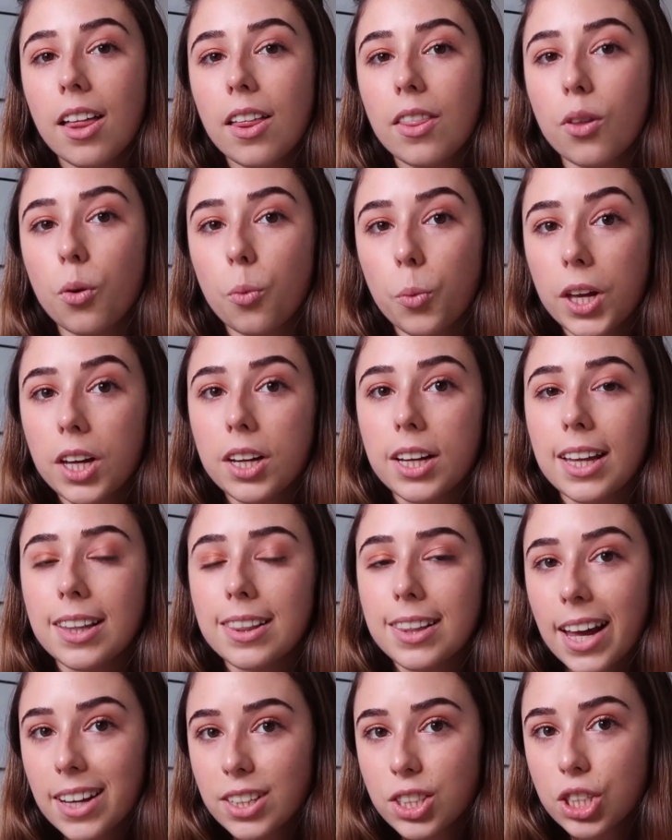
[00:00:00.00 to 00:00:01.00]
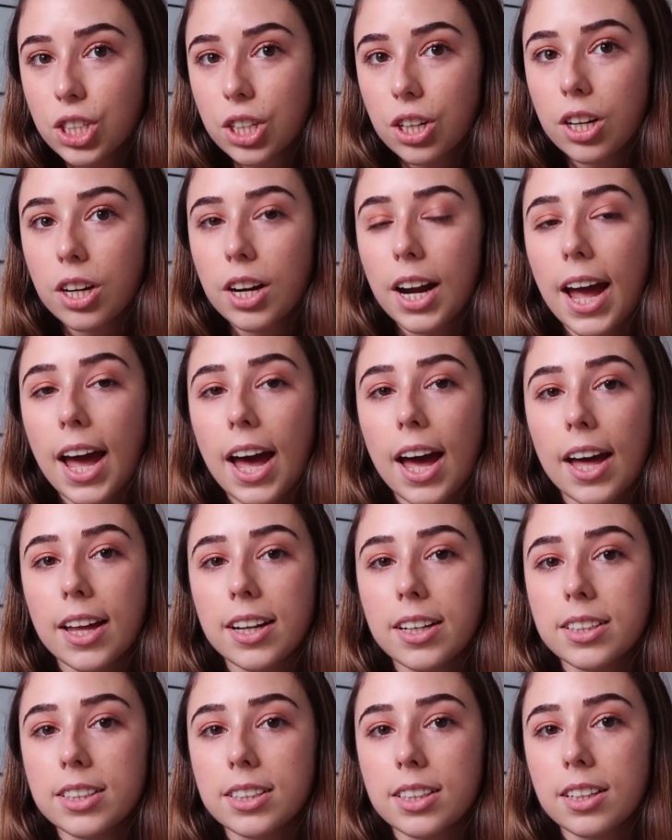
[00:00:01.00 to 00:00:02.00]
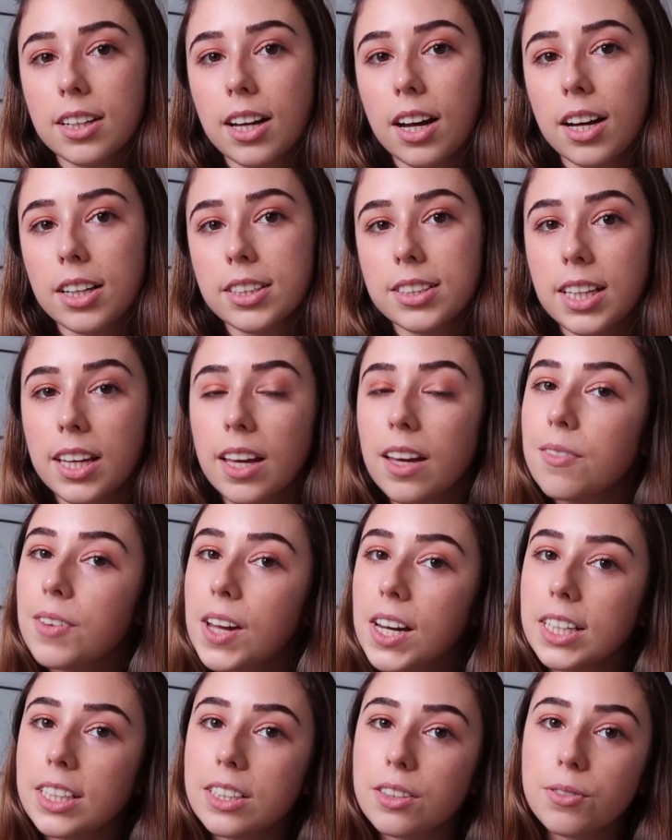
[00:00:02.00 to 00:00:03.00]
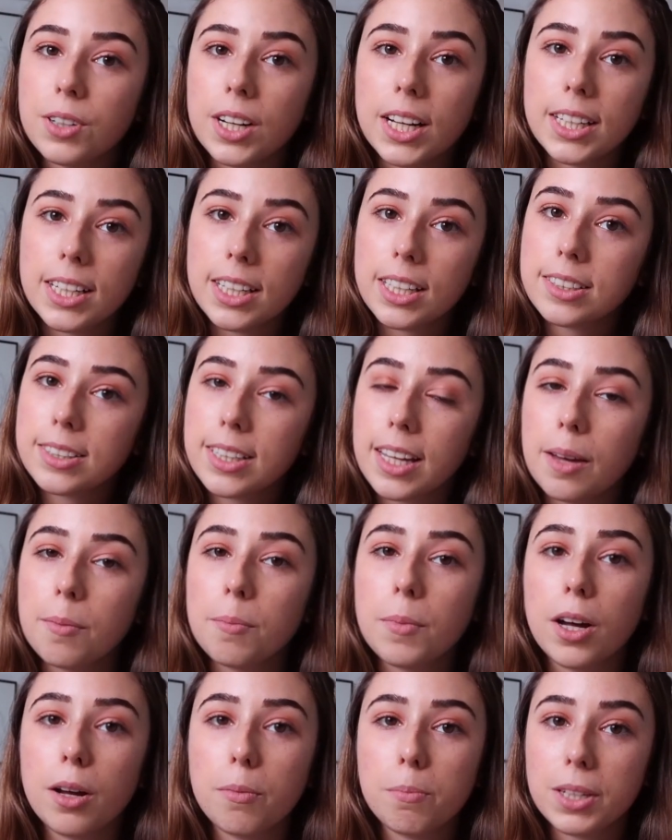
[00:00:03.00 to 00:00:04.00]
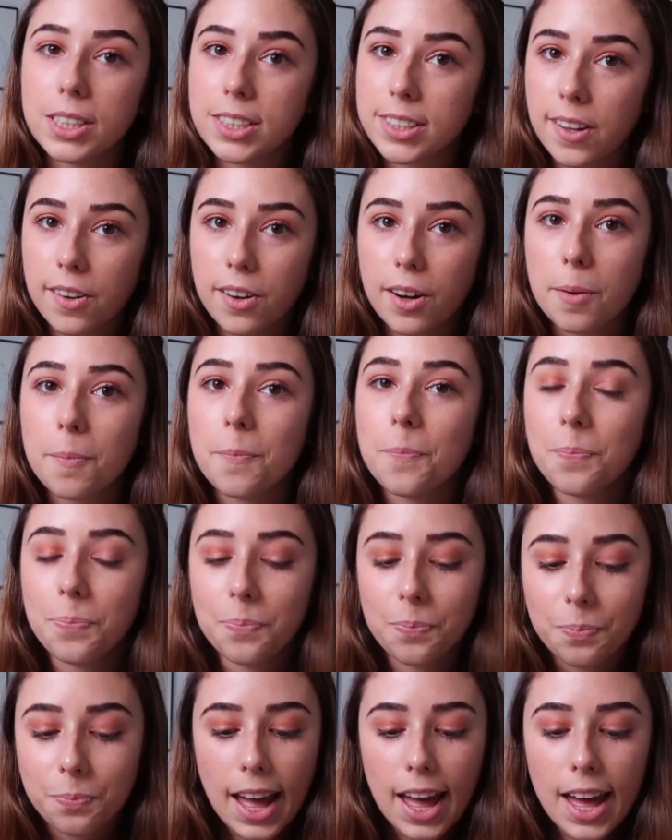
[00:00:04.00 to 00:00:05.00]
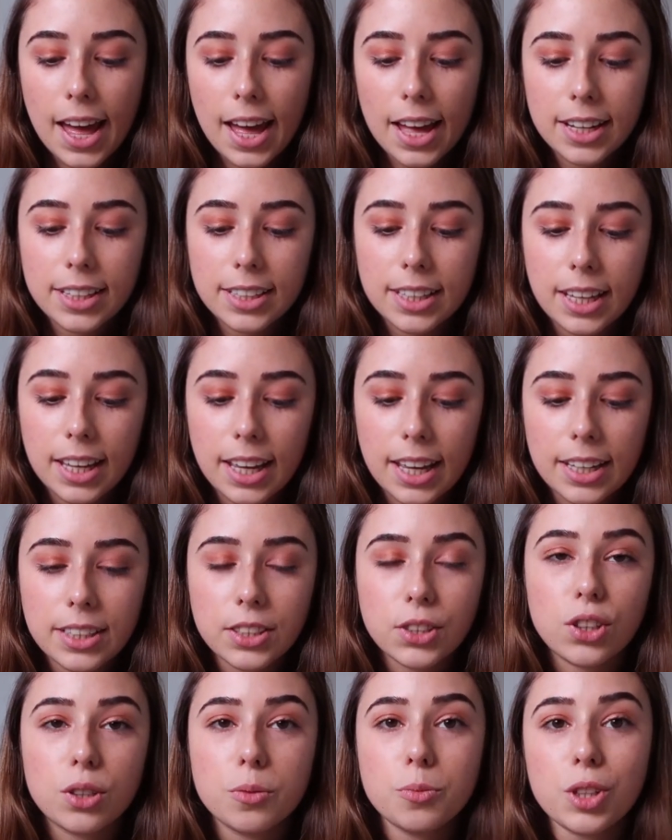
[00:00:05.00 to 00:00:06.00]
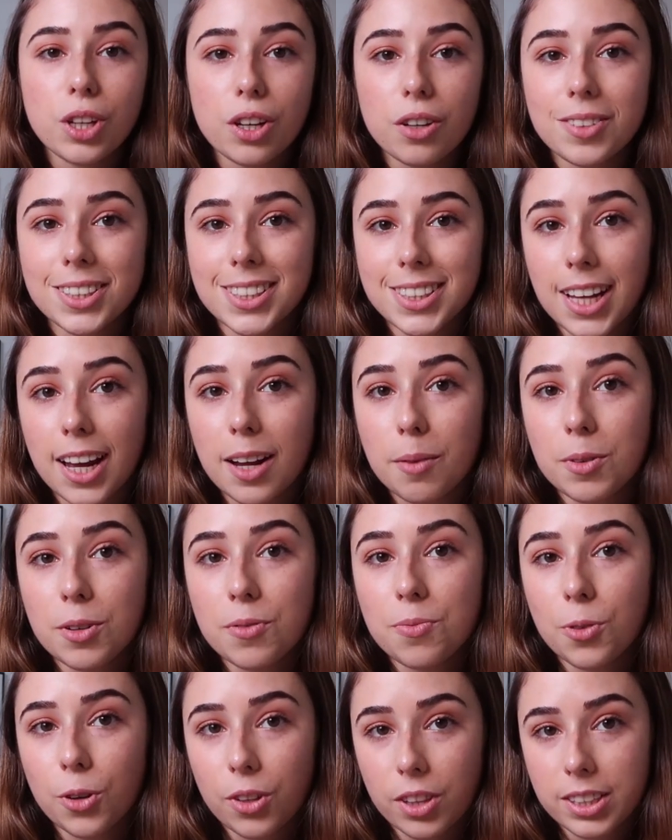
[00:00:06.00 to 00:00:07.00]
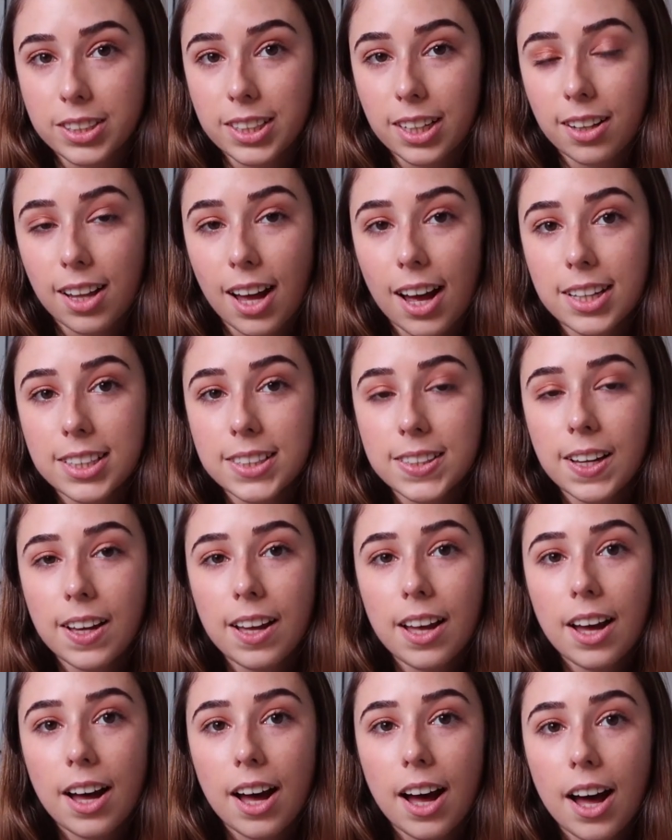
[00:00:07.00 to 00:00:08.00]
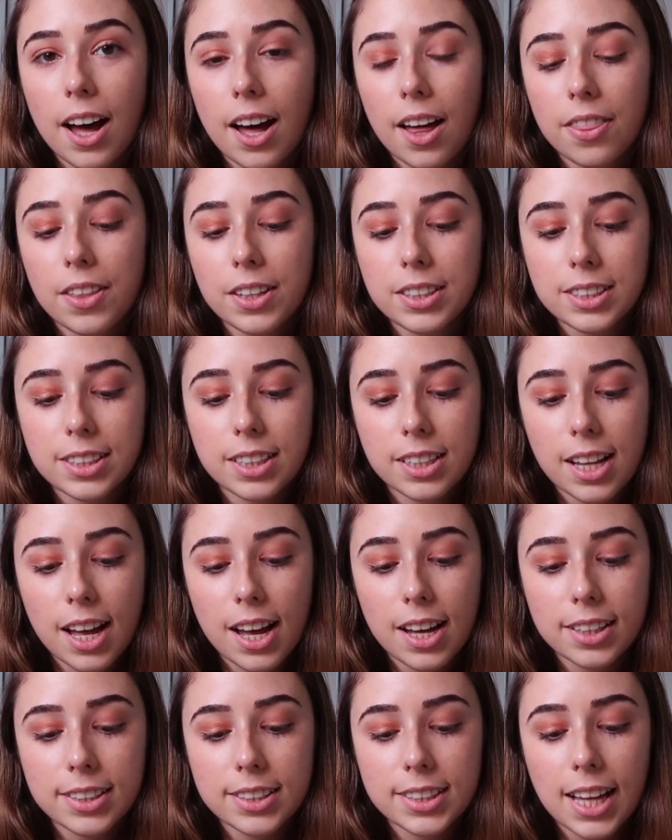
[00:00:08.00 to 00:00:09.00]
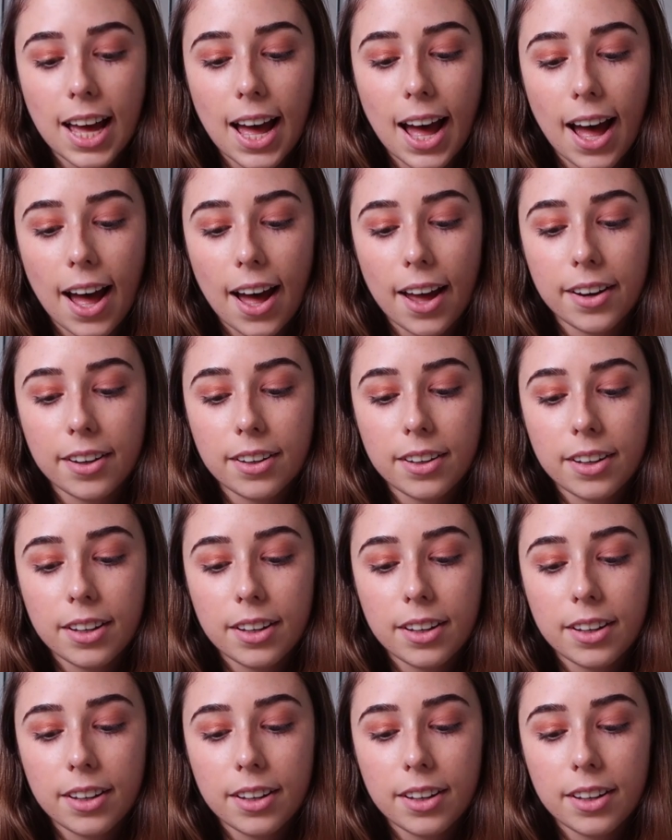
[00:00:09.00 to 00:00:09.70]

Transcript: the week in lecture and seeing if any different ideas came up, etc. And in terms of assignment for this class had